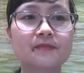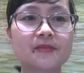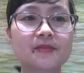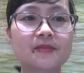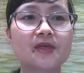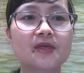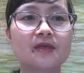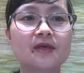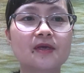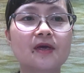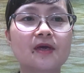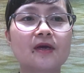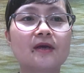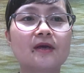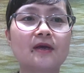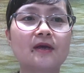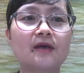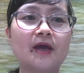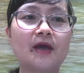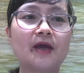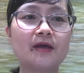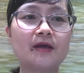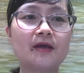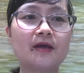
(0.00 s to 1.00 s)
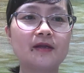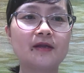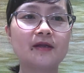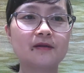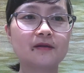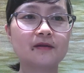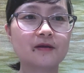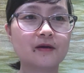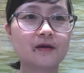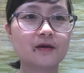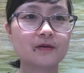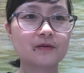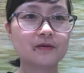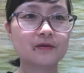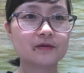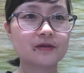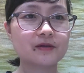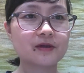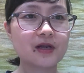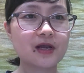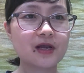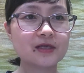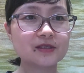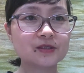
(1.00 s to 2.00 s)
Okay, and the
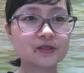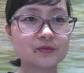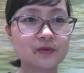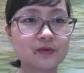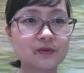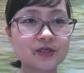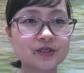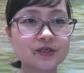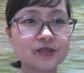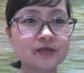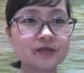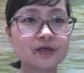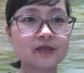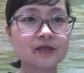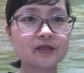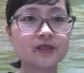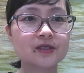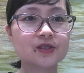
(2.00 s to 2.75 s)
last question in this